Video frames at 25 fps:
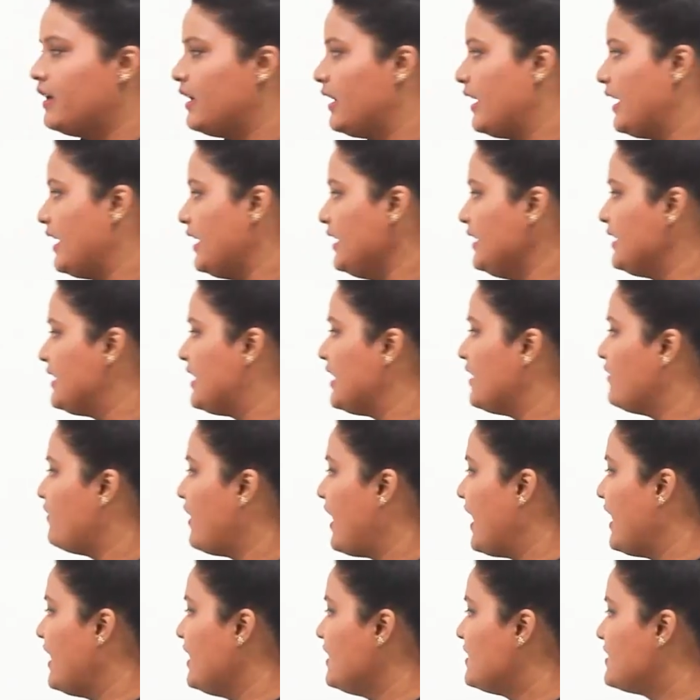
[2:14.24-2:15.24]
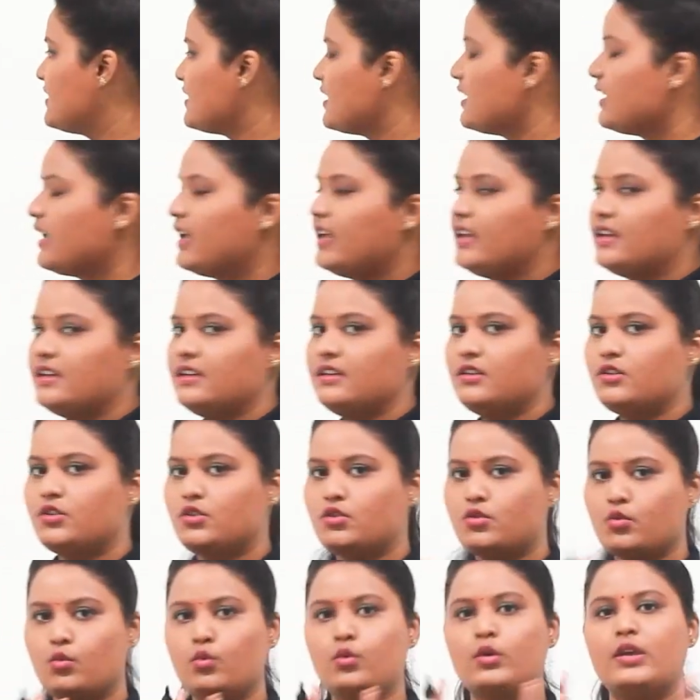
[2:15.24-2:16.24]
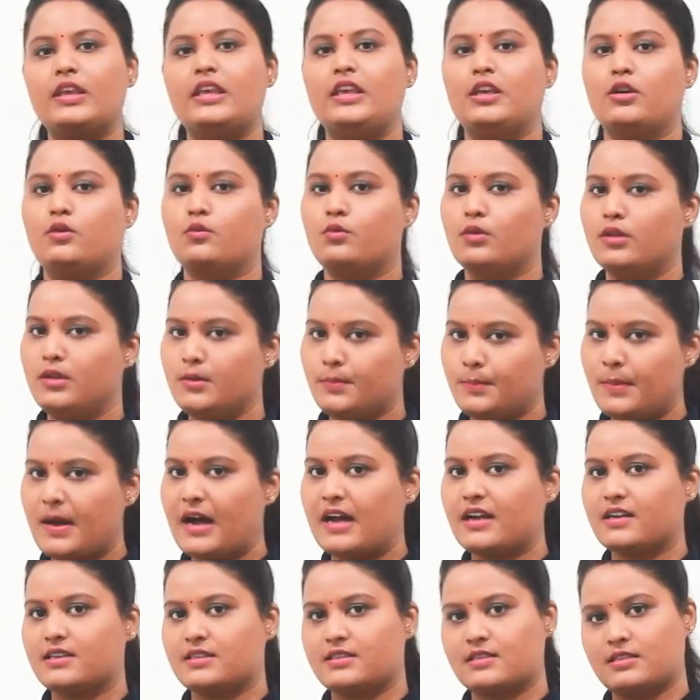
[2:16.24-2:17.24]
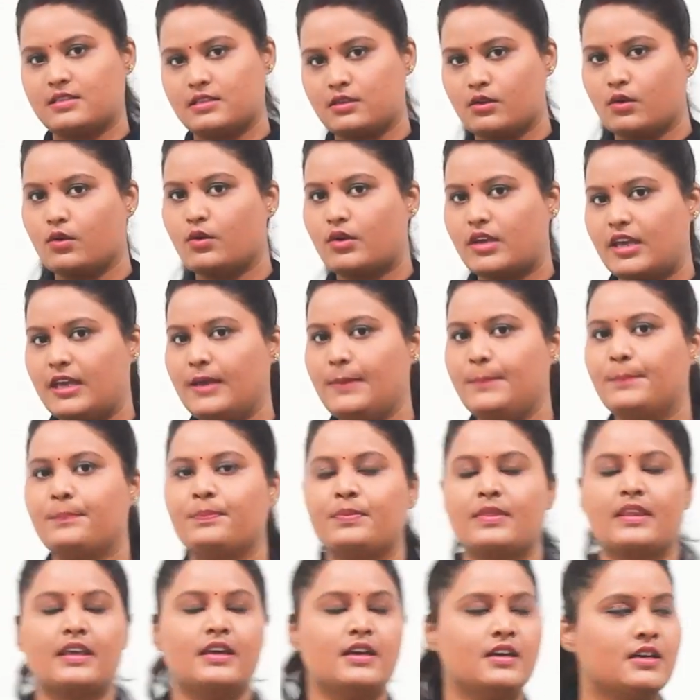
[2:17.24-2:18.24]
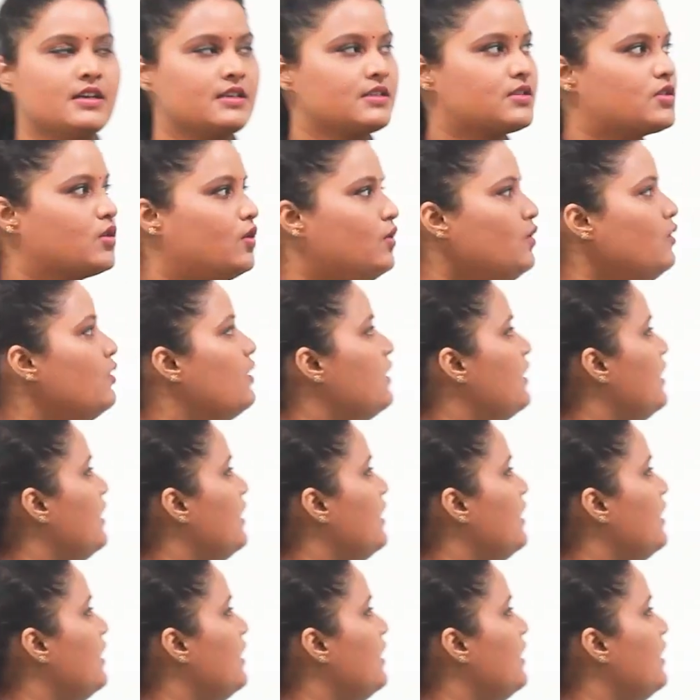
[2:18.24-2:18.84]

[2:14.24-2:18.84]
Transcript: it divides in two equal parts. Okay. So,